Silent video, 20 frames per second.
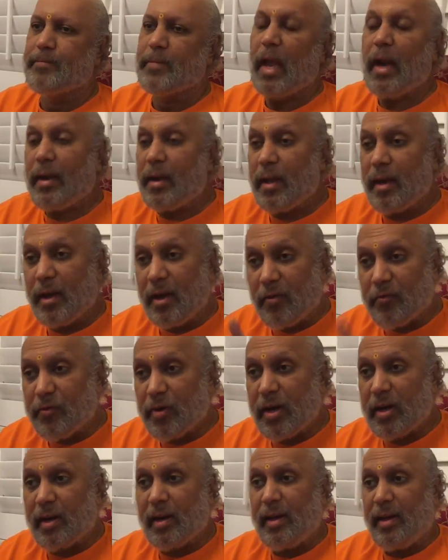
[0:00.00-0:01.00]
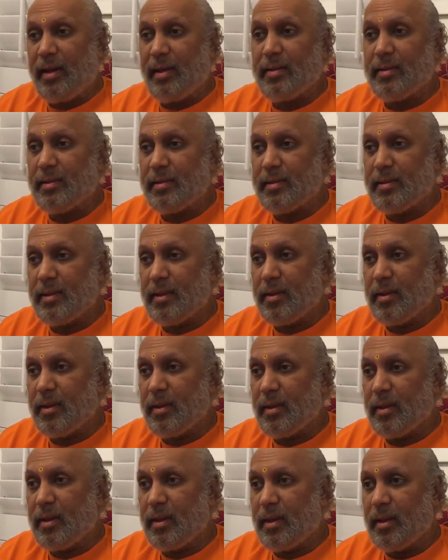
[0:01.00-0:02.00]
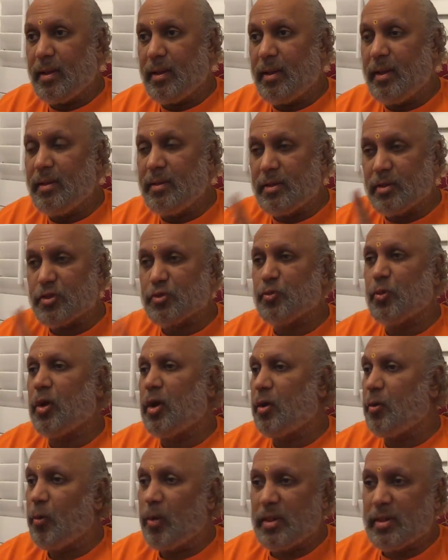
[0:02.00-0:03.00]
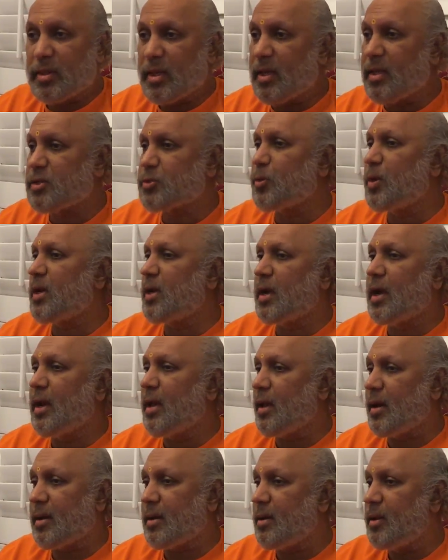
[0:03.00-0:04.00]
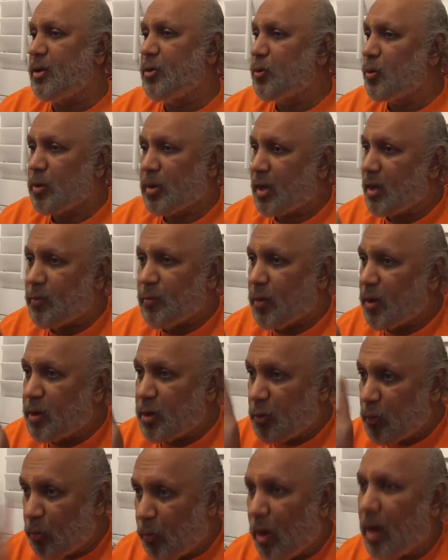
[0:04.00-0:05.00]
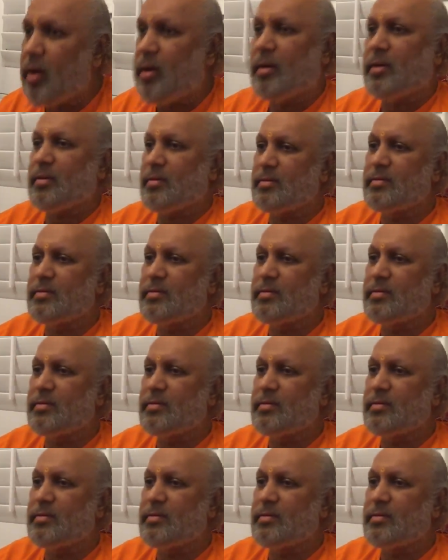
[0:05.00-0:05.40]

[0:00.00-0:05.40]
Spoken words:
And definitely, in this world, one thing is very clear. You don't get what you want.